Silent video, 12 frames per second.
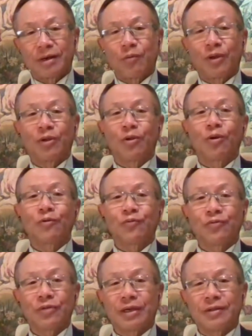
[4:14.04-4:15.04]
with a lot
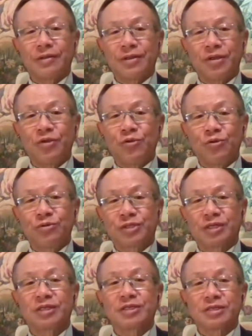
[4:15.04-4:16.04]
of EU
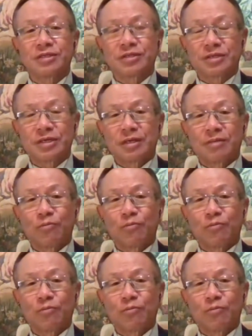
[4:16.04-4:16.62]
citizens